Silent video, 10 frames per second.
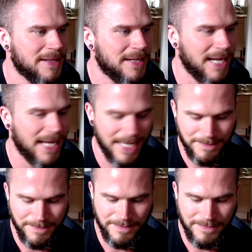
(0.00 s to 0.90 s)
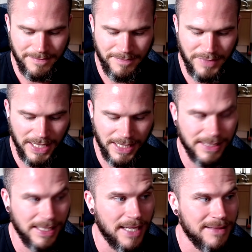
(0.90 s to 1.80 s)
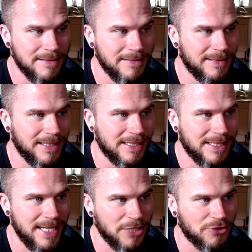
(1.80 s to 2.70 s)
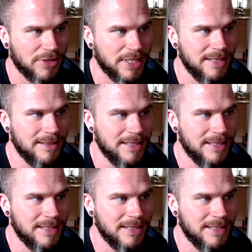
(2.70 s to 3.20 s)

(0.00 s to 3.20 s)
Um, but like I say, it's literally